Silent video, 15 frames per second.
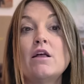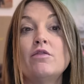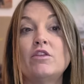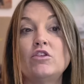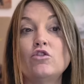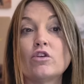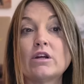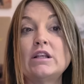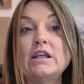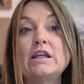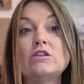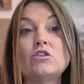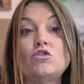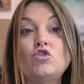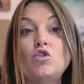Then you're going to
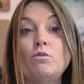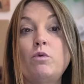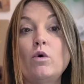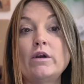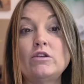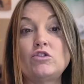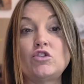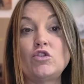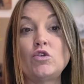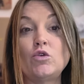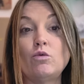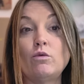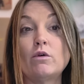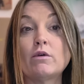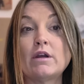get to
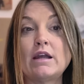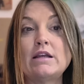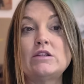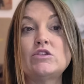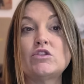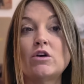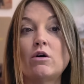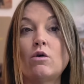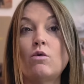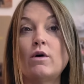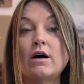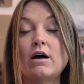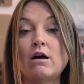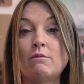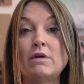2.2, okay? So,
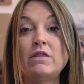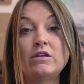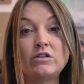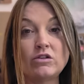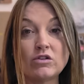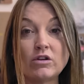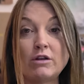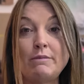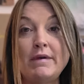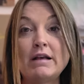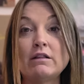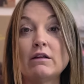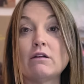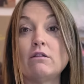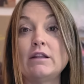and this is going to be a
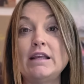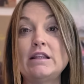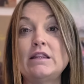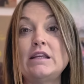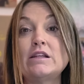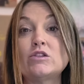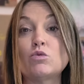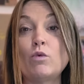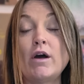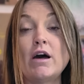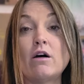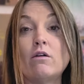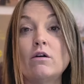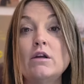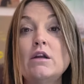little lengthy as
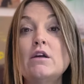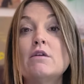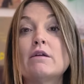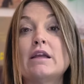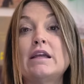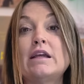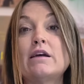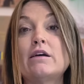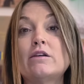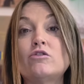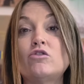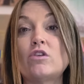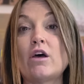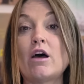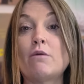well
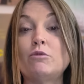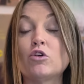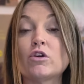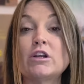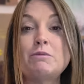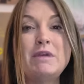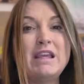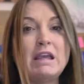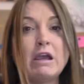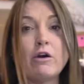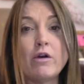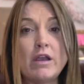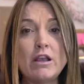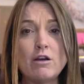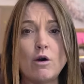because you're going to be
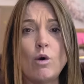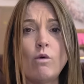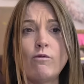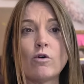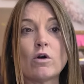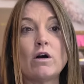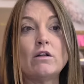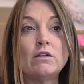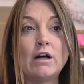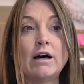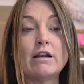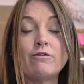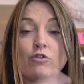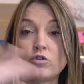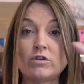carrying over a lot
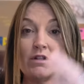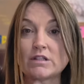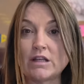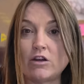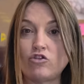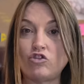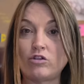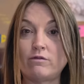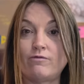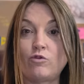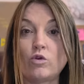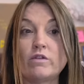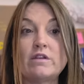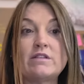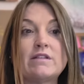of your discussion
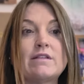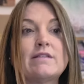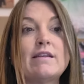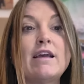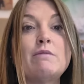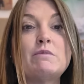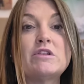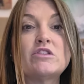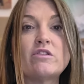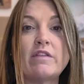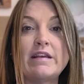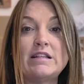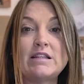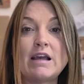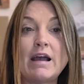for this assignment, so
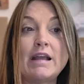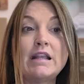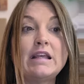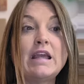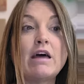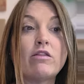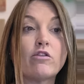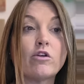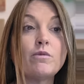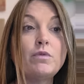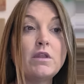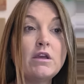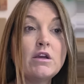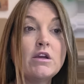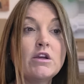they tie together.
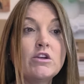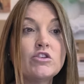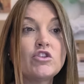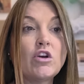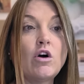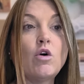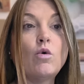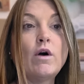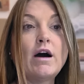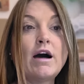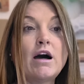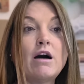So,